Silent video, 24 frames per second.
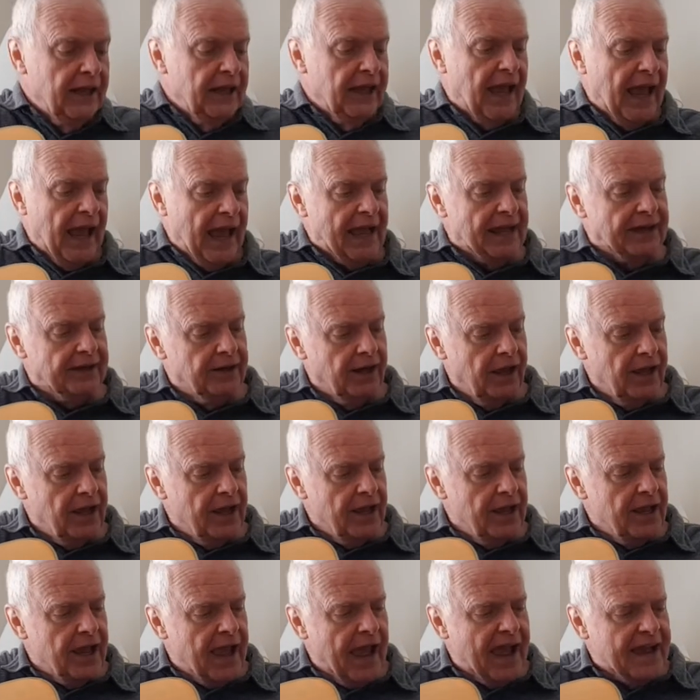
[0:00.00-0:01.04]
And
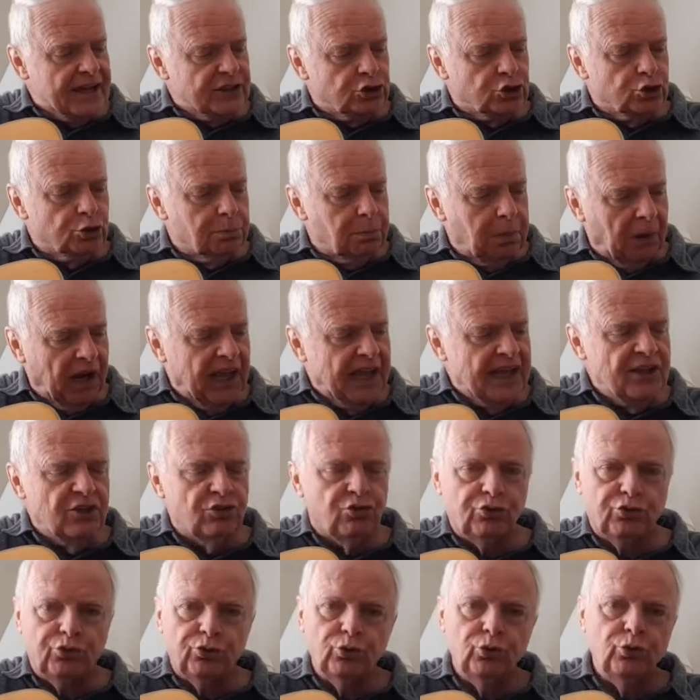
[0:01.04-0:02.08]
as you're playing
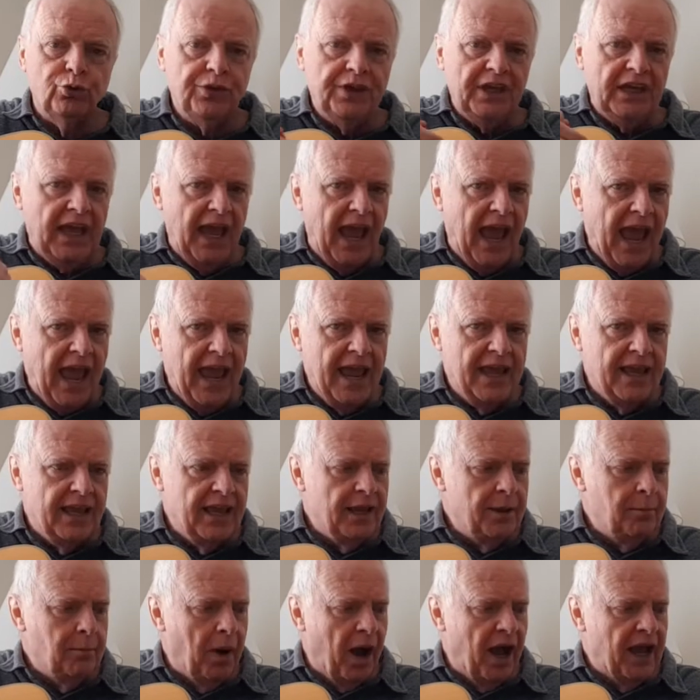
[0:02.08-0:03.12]
through the
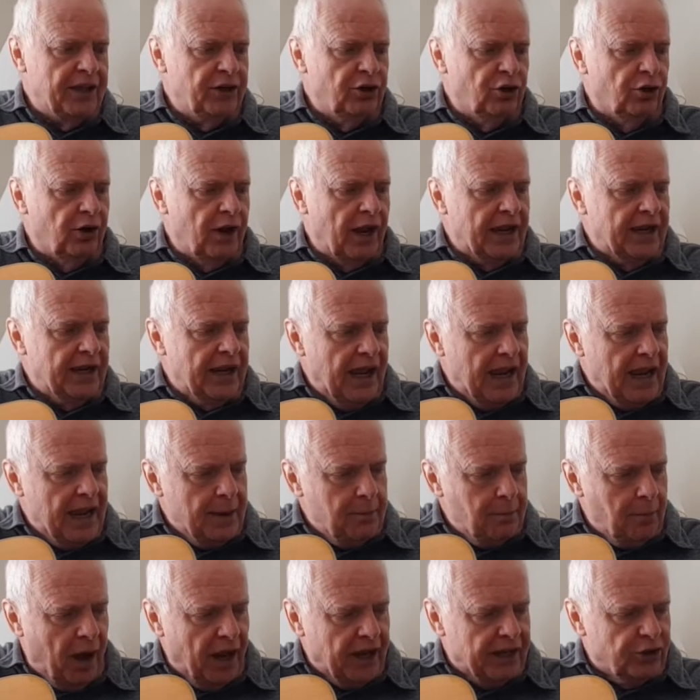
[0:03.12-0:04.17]
E minor and A
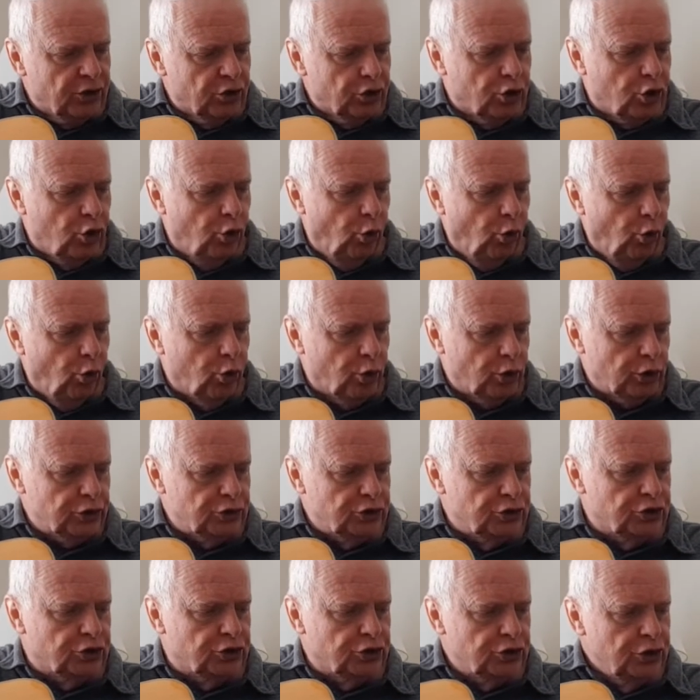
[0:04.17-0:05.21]
minor
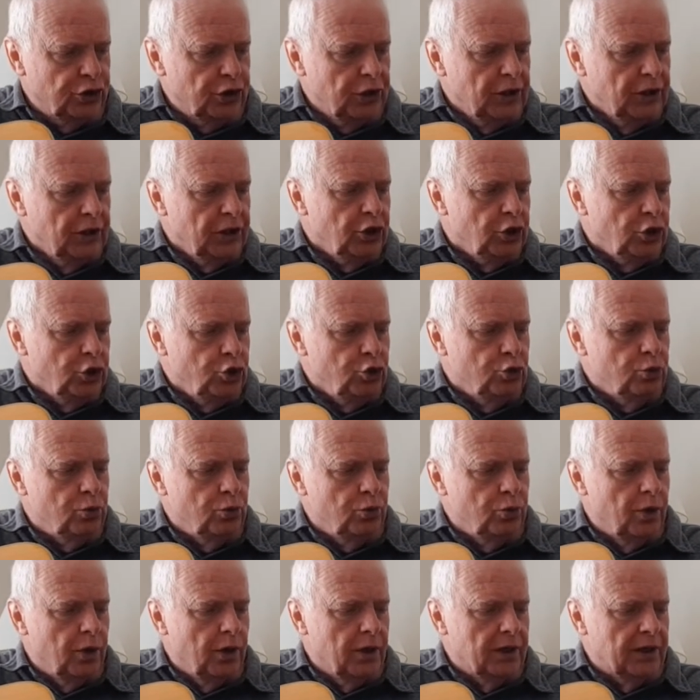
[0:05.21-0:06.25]
chords, you
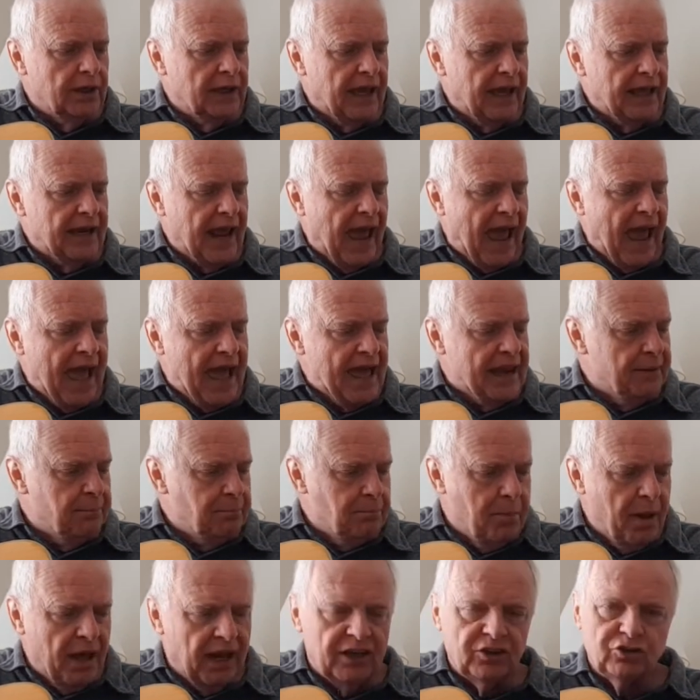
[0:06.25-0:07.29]
can add
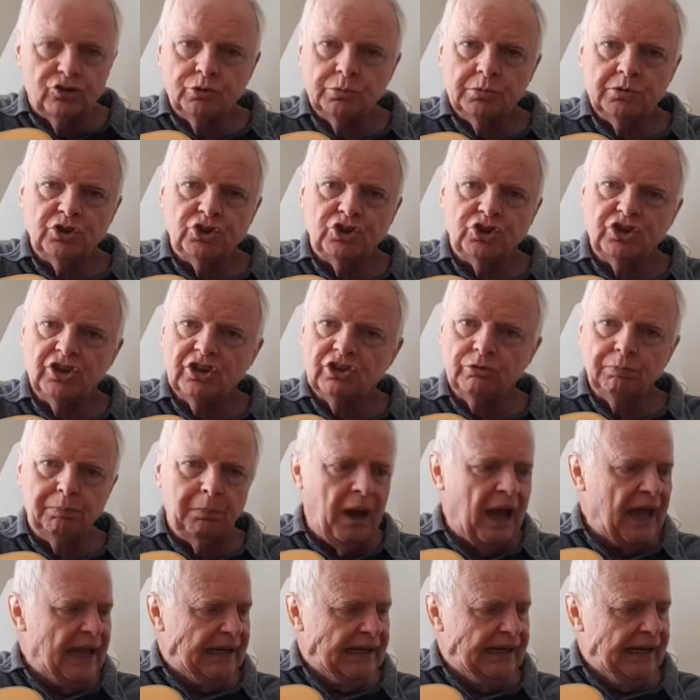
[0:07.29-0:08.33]
embellishments just
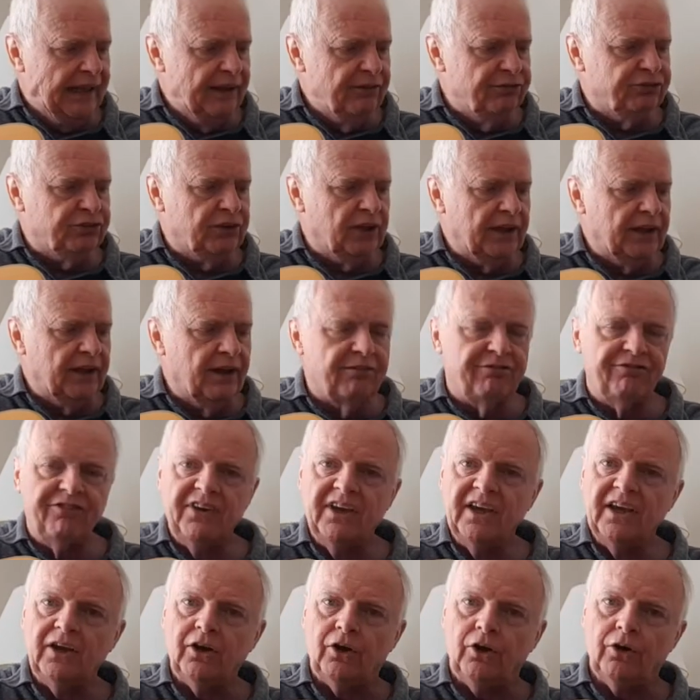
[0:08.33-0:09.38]
by lifting a
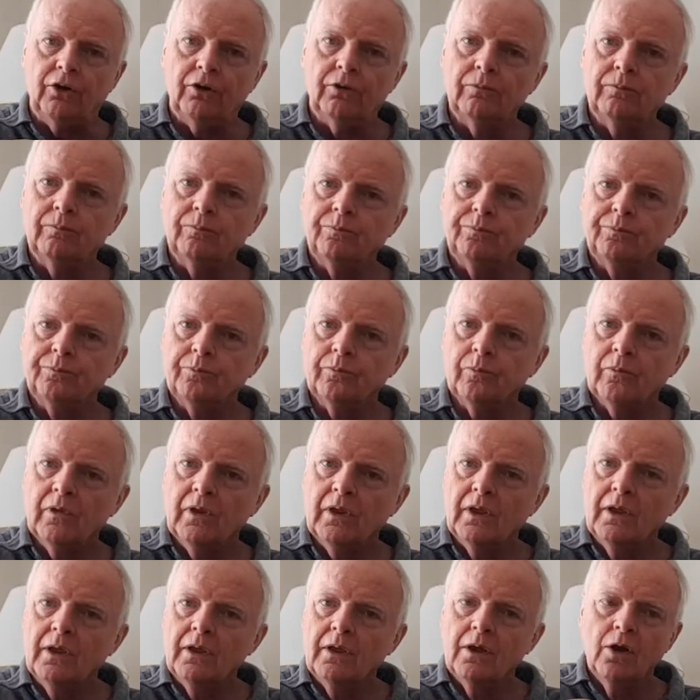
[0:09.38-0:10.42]
finger
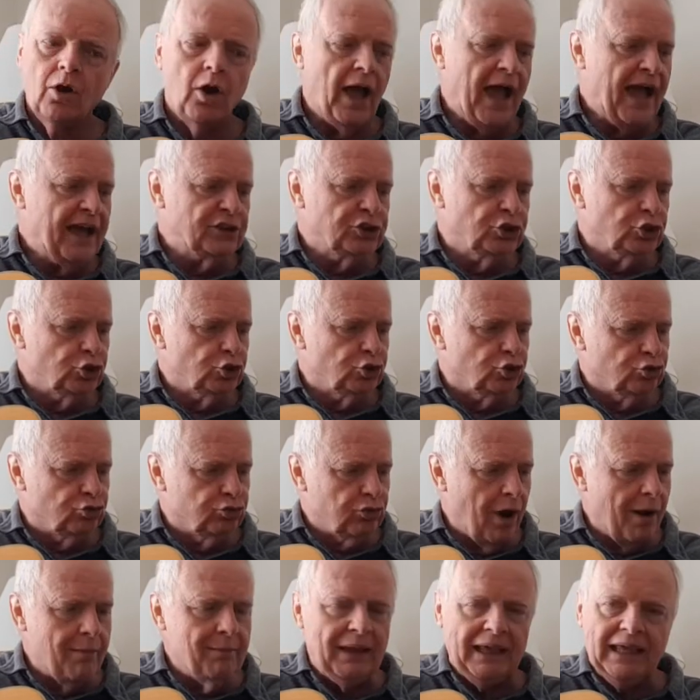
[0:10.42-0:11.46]
as you're
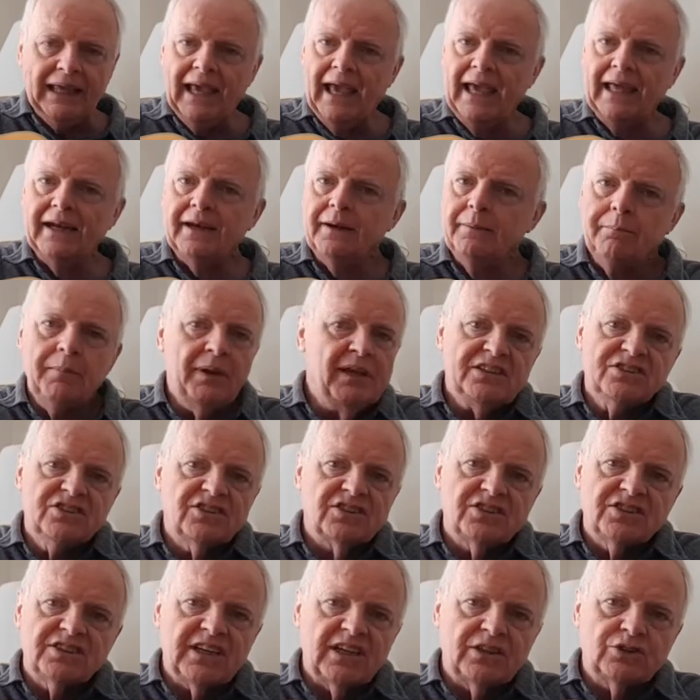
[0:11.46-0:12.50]
strumming, and it makes it
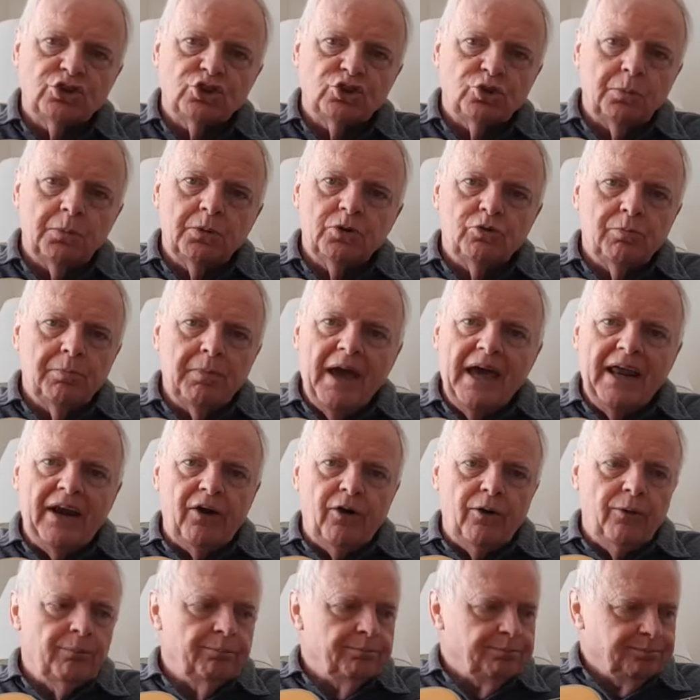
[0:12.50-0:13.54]
sound so much better.